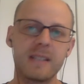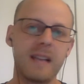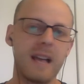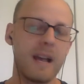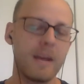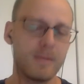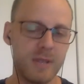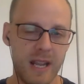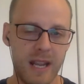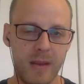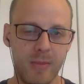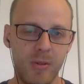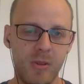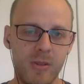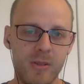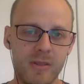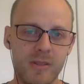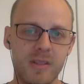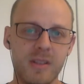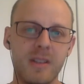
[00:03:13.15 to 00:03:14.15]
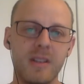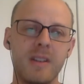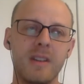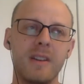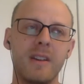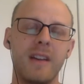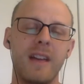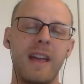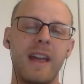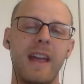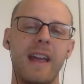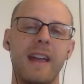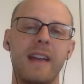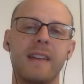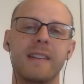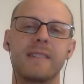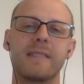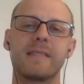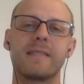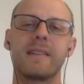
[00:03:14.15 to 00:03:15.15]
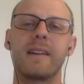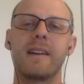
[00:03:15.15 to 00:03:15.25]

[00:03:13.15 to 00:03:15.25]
timetables and